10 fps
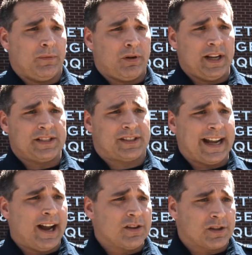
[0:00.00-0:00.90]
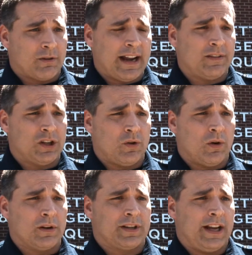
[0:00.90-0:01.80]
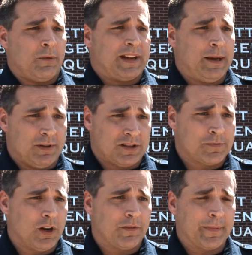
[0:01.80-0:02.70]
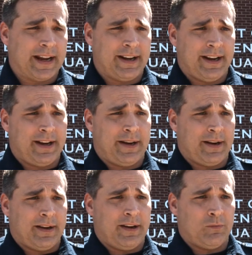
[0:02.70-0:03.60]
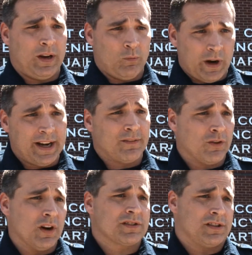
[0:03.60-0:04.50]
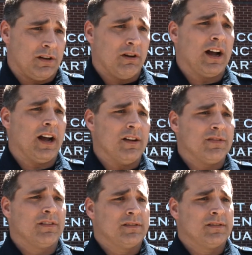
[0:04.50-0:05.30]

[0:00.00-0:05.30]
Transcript: placed towels around the door to help keep the smoke from getting in and waited for us to arrive.